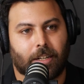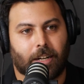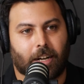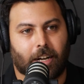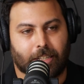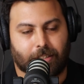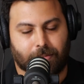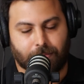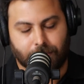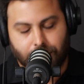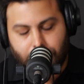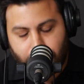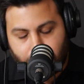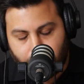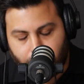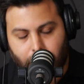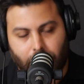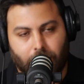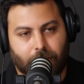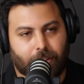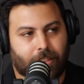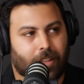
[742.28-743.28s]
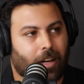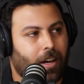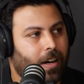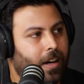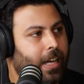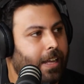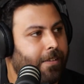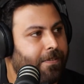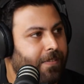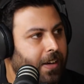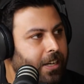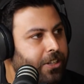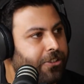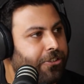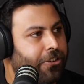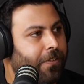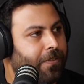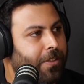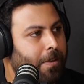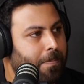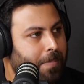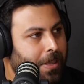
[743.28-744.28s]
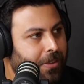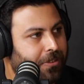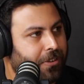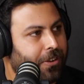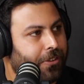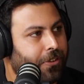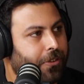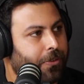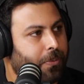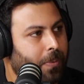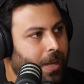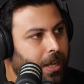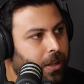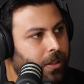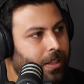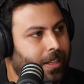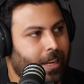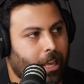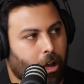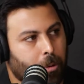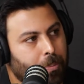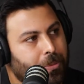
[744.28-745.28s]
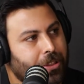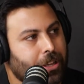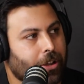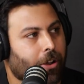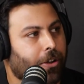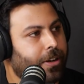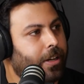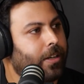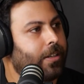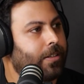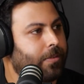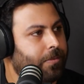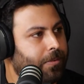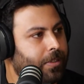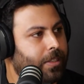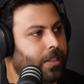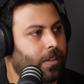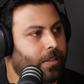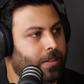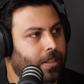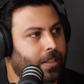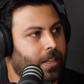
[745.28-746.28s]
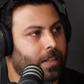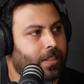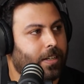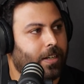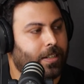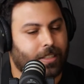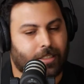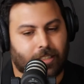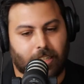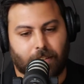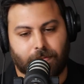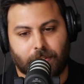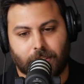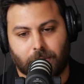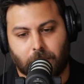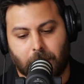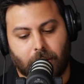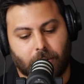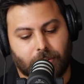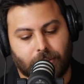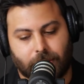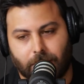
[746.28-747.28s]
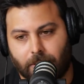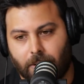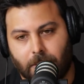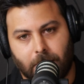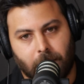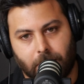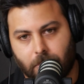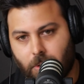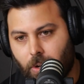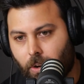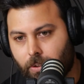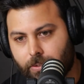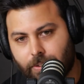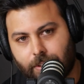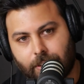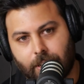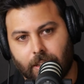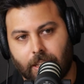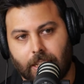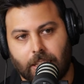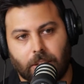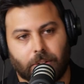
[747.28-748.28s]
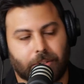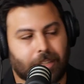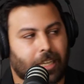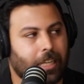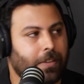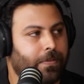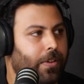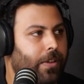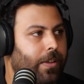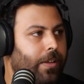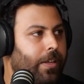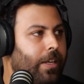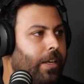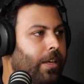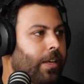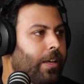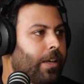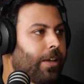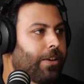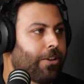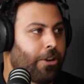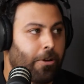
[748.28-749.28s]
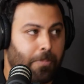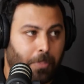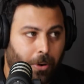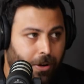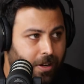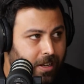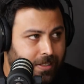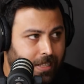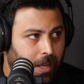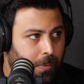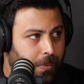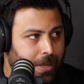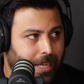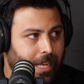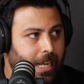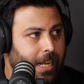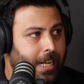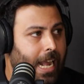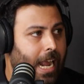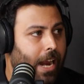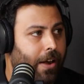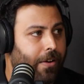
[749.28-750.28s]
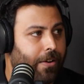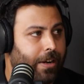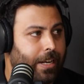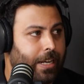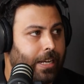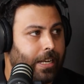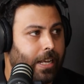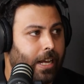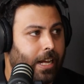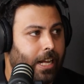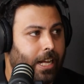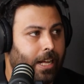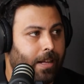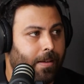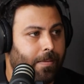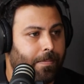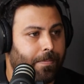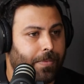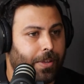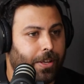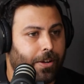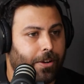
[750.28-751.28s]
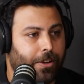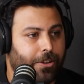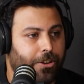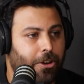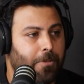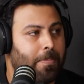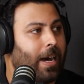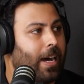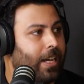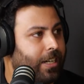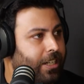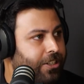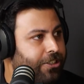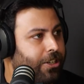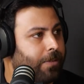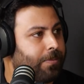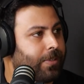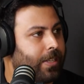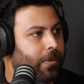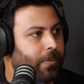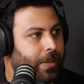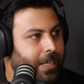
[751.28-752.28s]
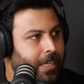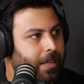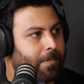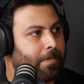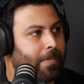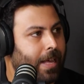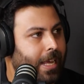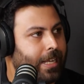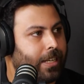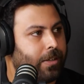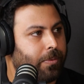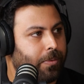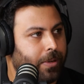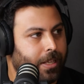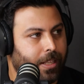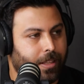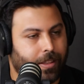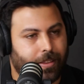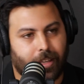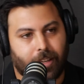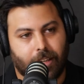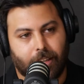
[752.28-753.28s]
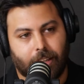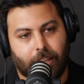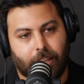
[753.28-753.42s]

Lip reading: I do a lot of the higher function of the business as well and help the owner with a lot of that kind of stuff as well. So I'm constantly looking for new products that we can carry, new partnerships that we can make with,